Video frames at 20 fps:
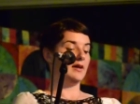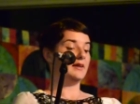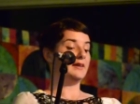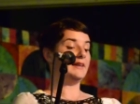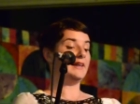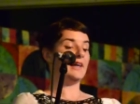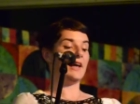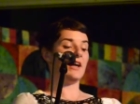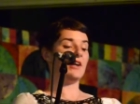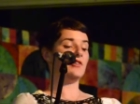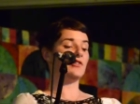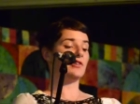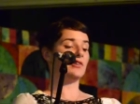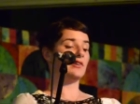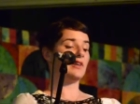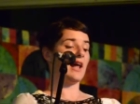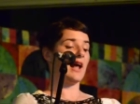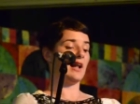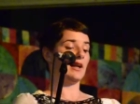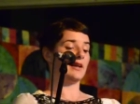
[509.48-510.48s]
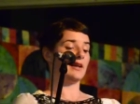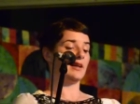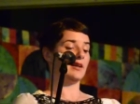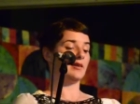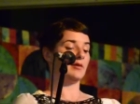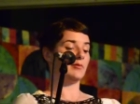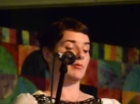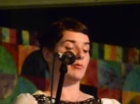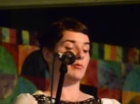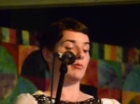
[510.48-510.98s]
The Asian deli,
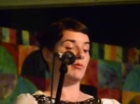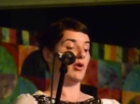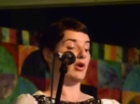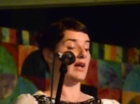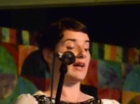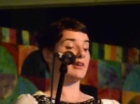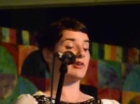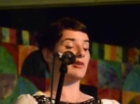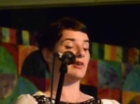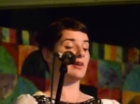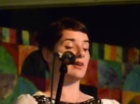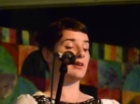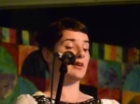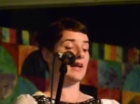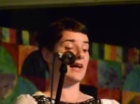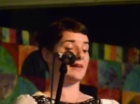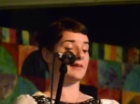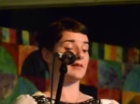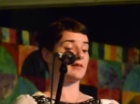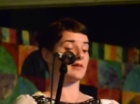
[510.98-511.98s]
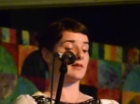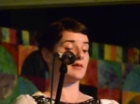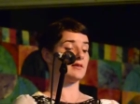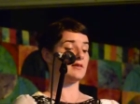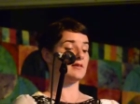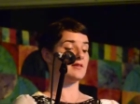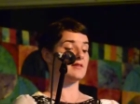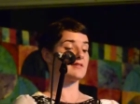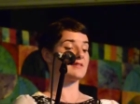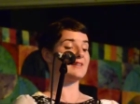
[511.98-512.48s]
molecular
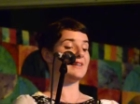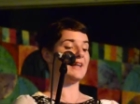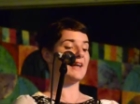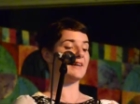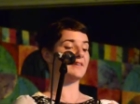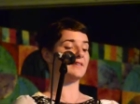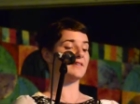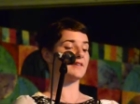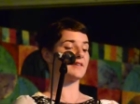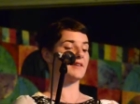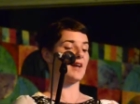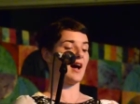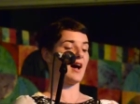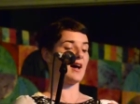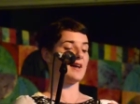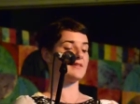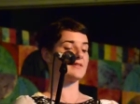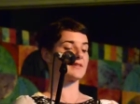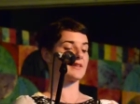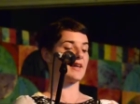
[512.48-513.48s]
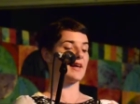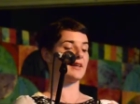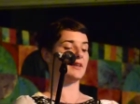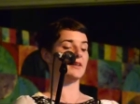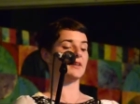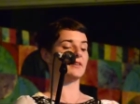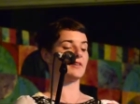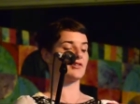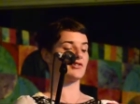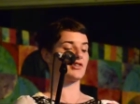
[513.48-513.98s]
leather, slanted eyes
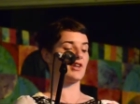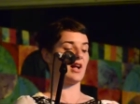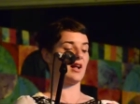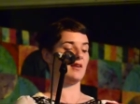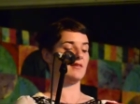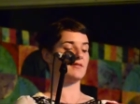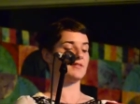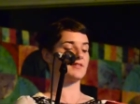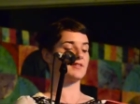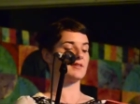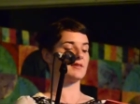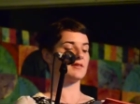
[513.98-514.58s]
scanning the shelves,